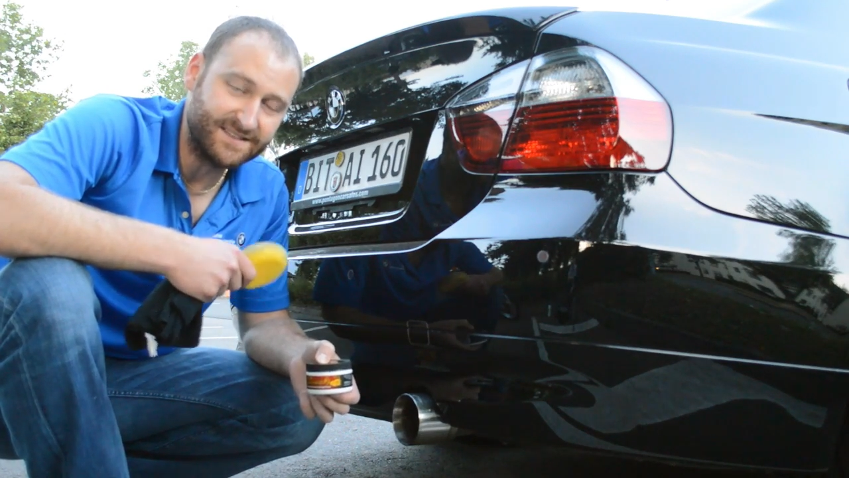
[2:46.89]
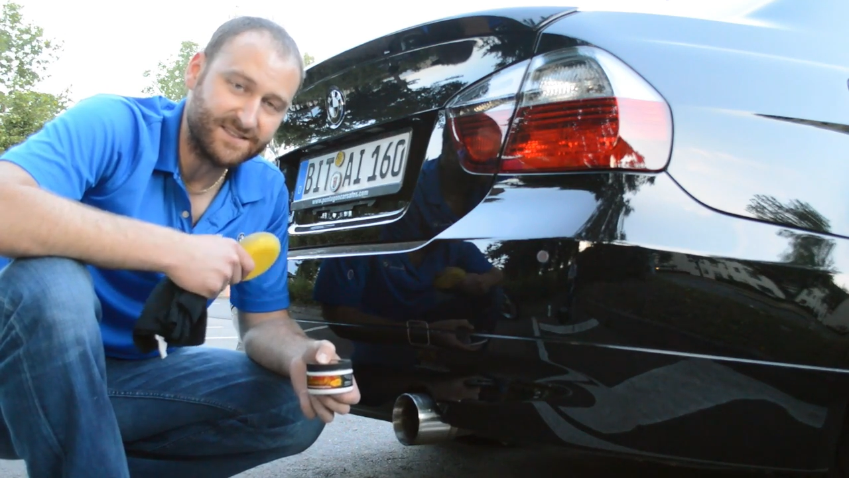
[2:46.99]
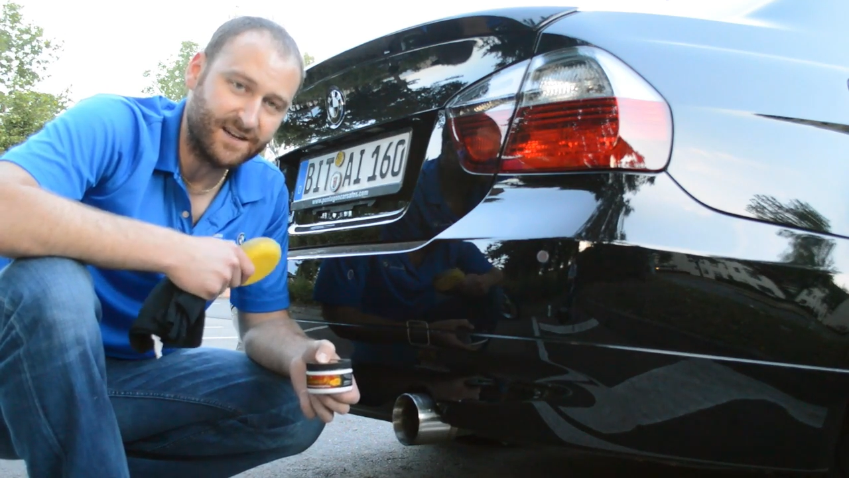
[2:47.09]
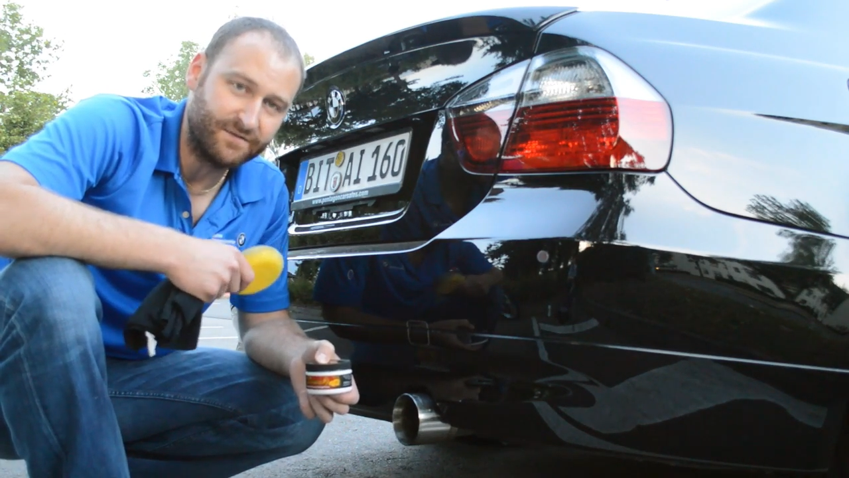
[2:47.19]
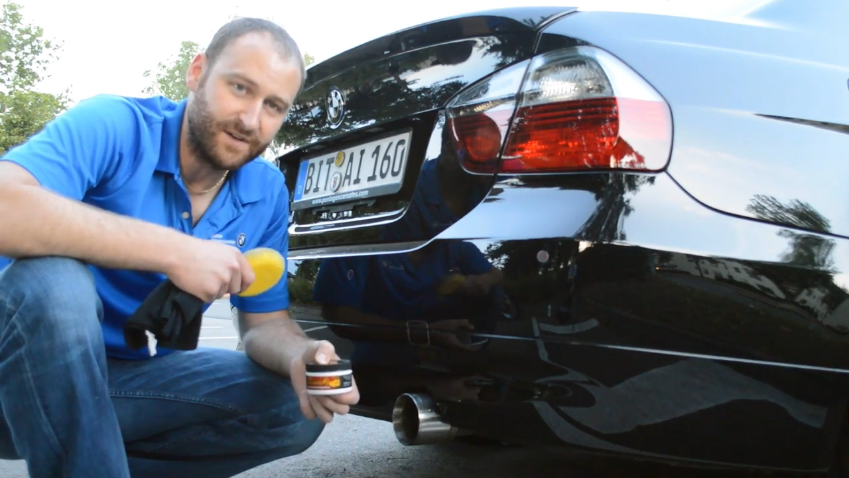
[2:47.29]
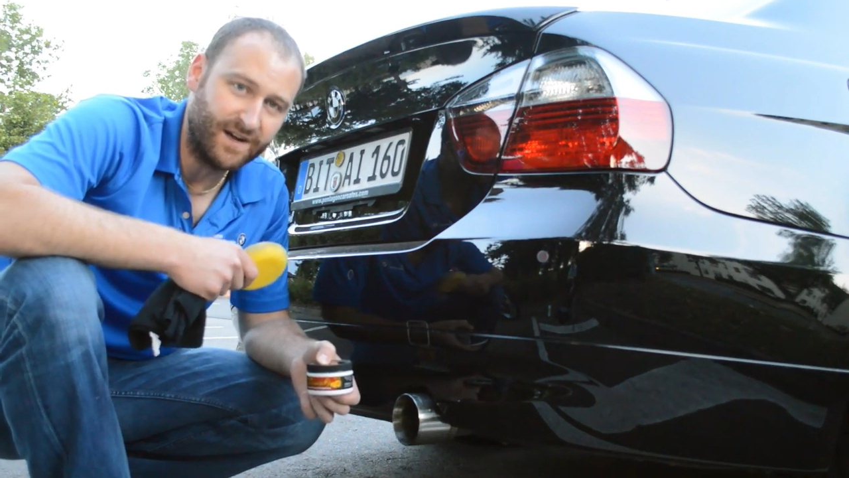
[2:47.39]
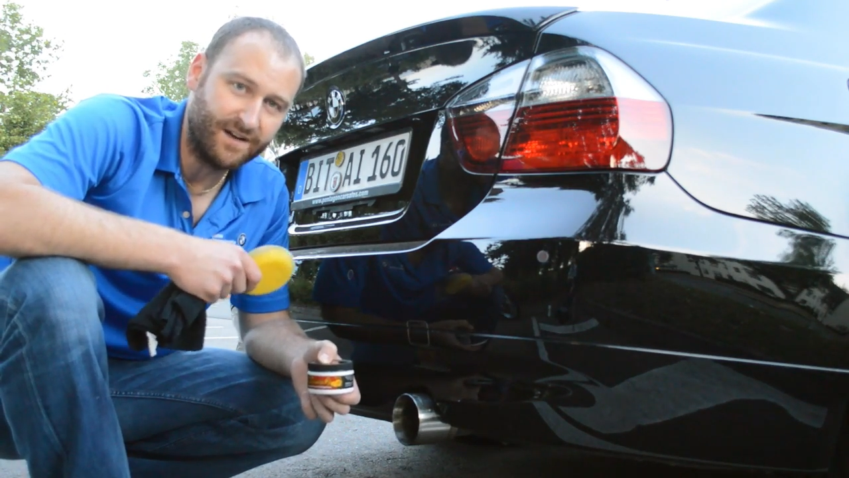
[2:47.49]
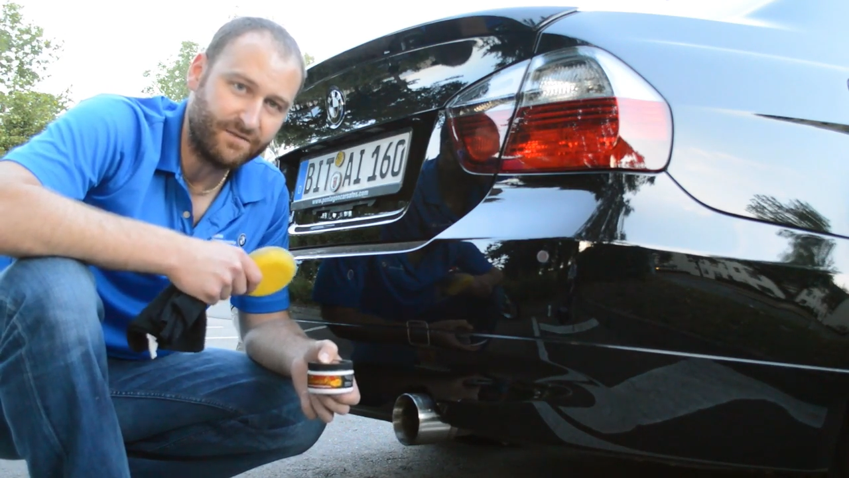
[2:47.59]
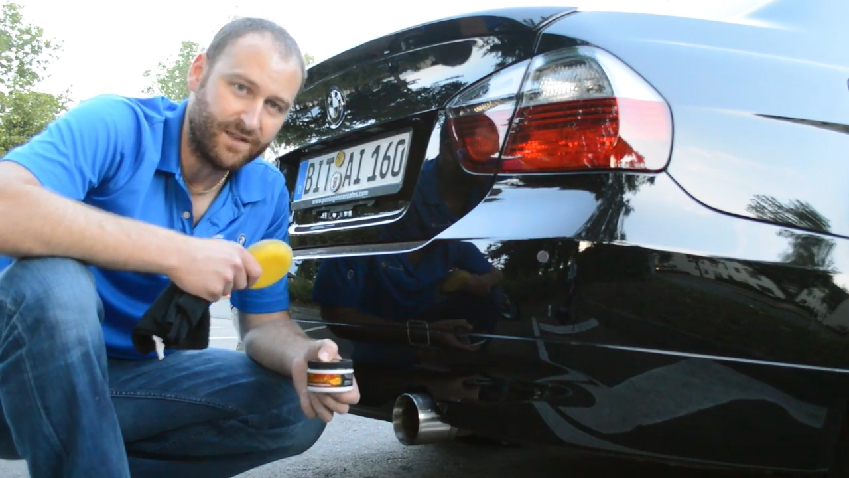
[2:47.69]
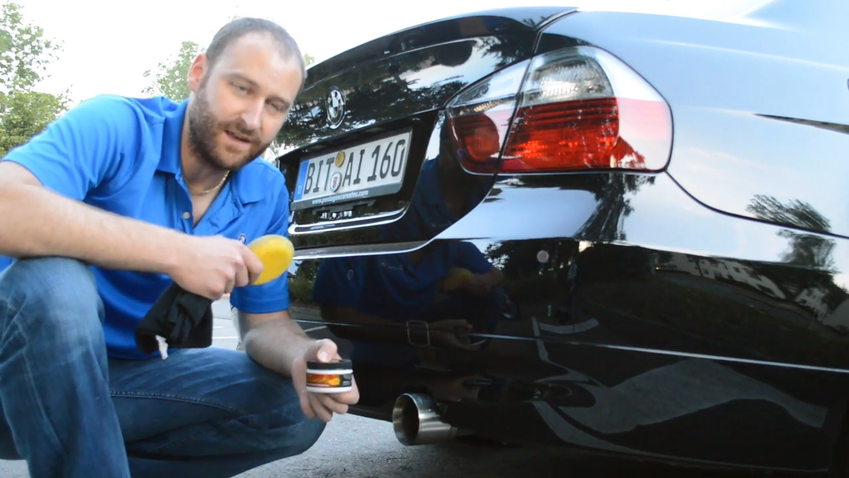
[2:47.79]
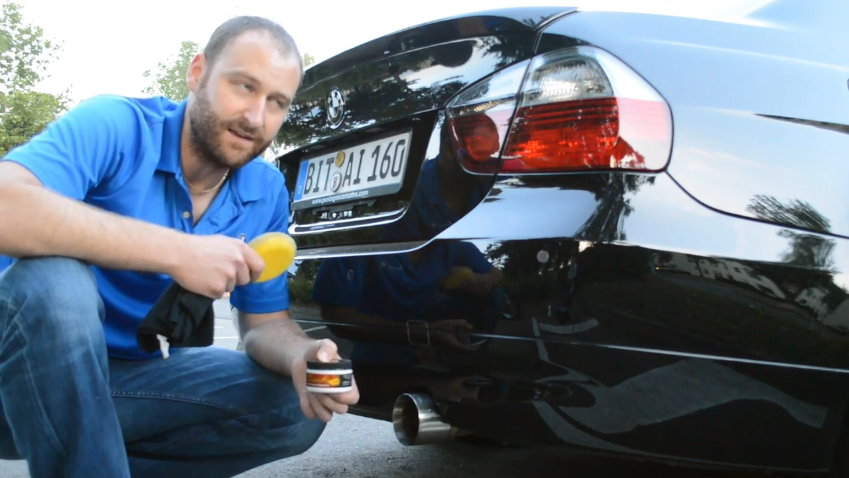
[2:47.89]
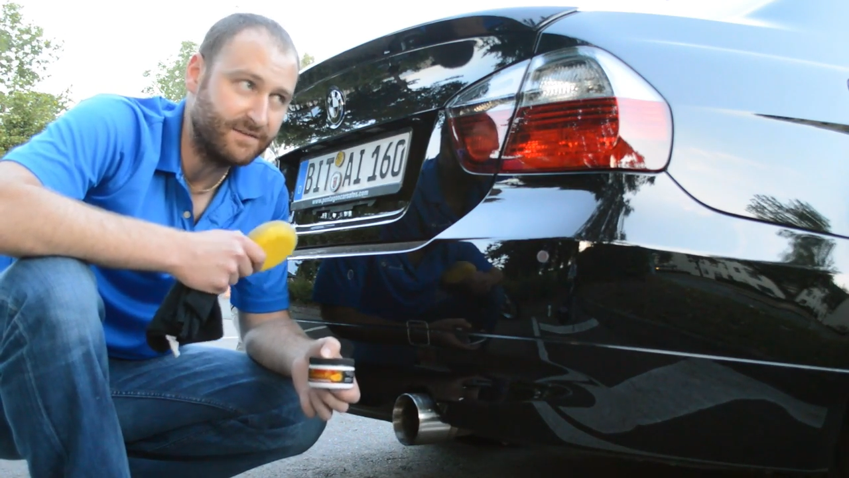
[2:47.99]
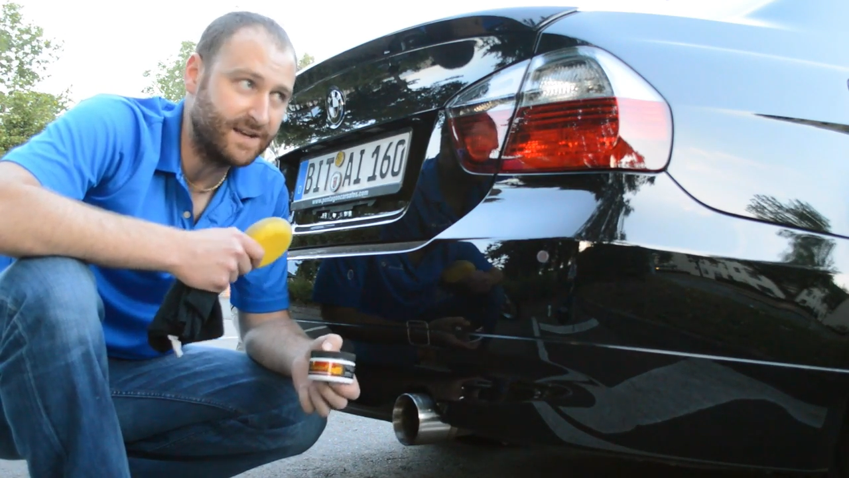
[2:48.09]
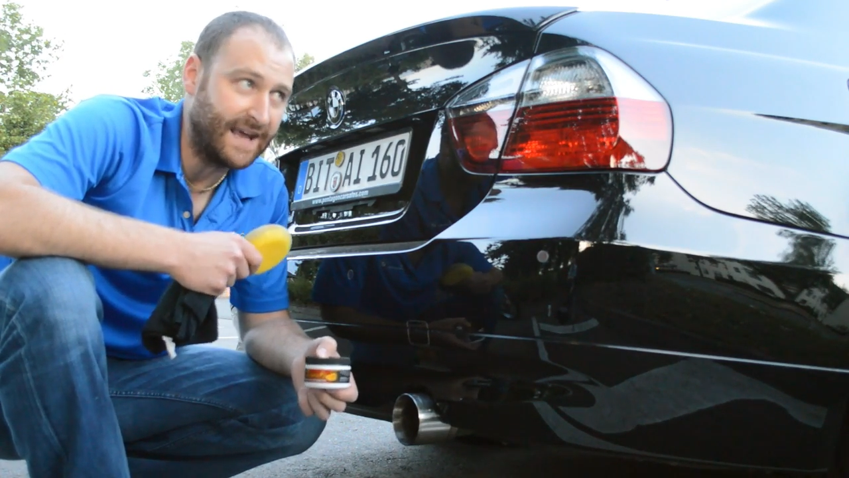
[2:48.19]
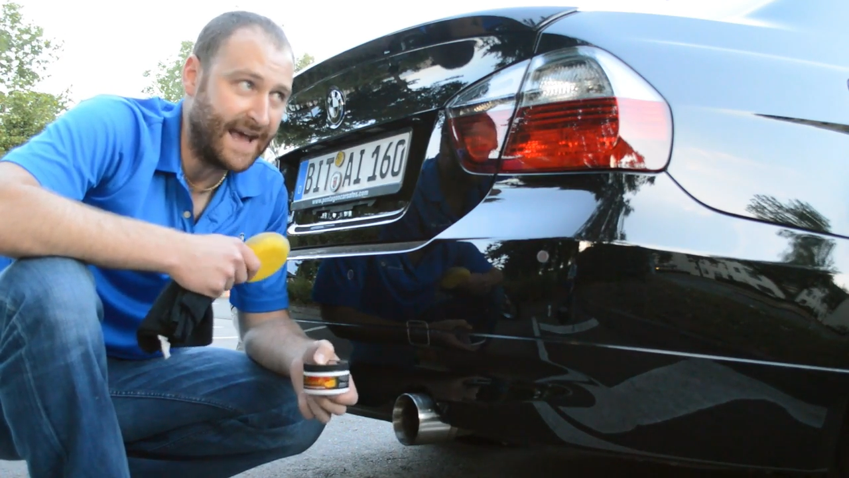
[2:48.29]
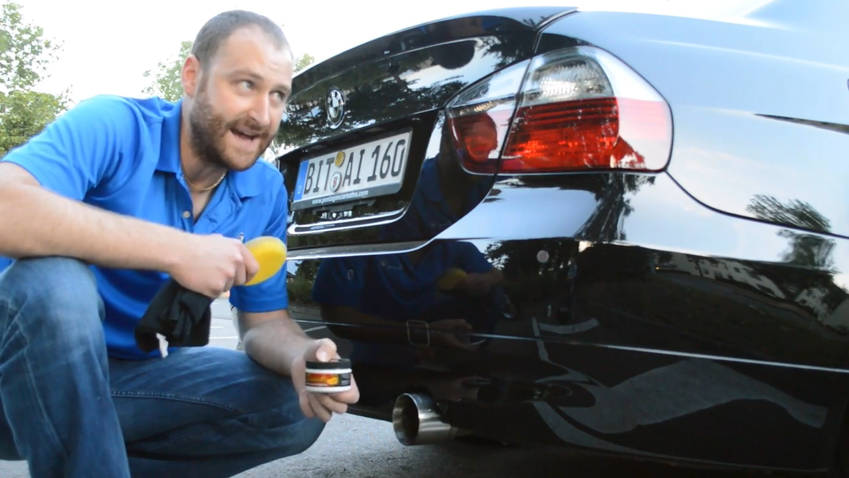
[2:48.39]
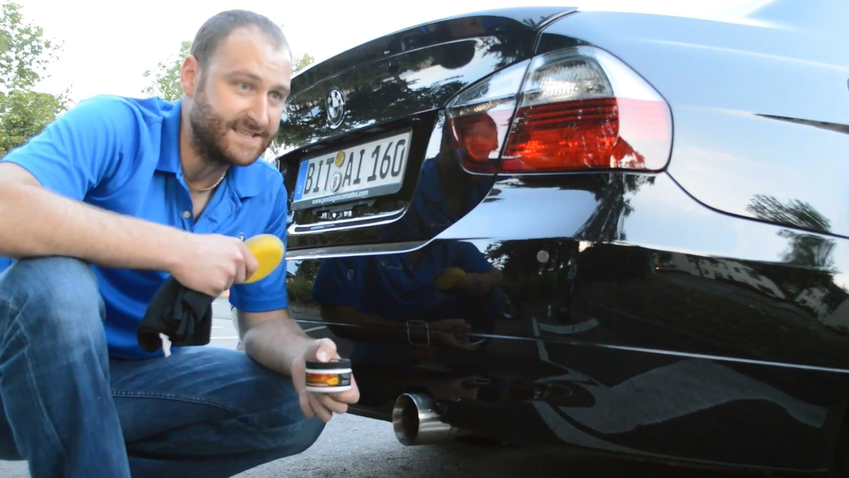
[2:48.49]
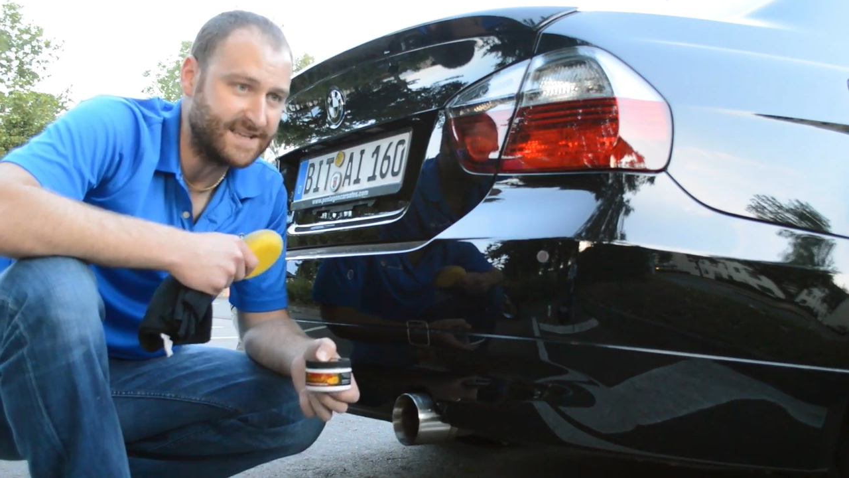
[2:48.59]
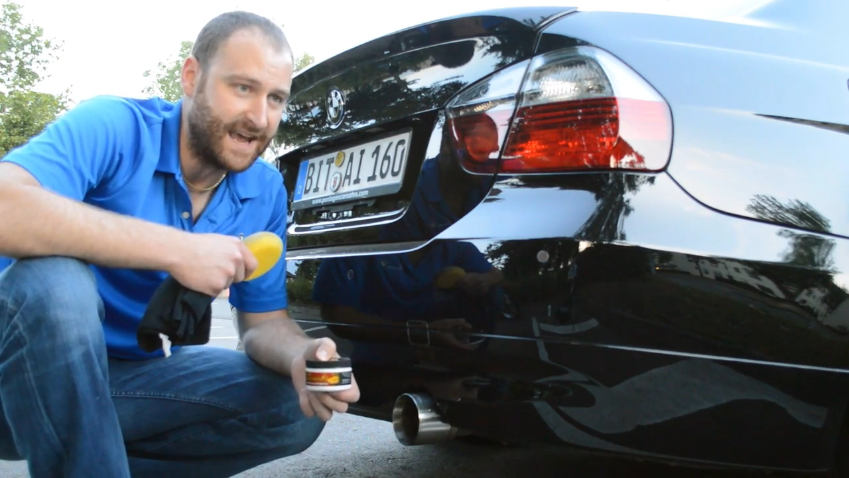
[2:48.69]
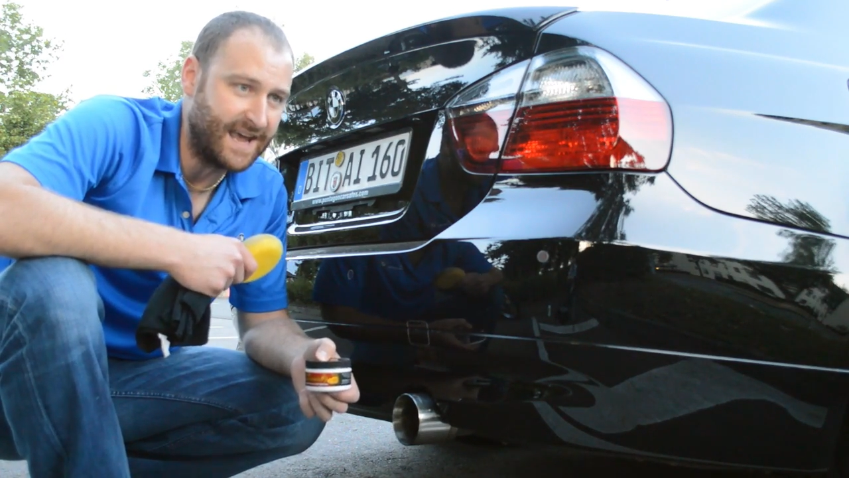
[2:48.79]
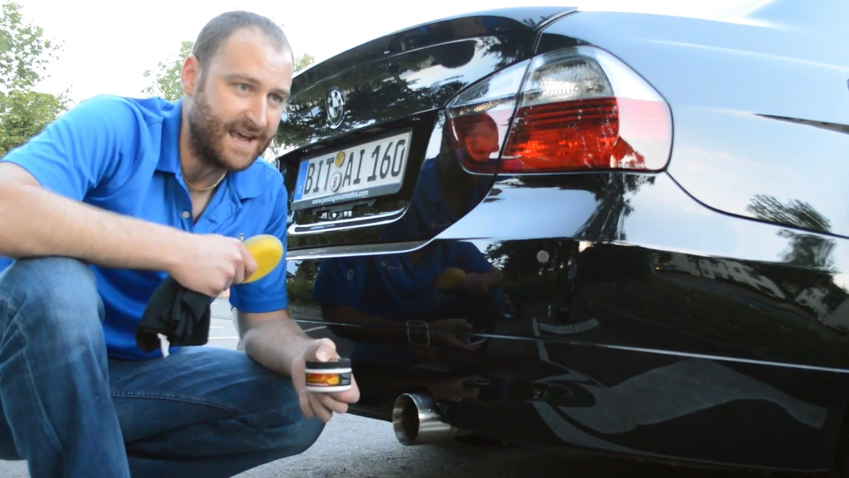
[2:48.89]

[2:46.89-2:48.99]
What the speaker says: stuff off. Think of it as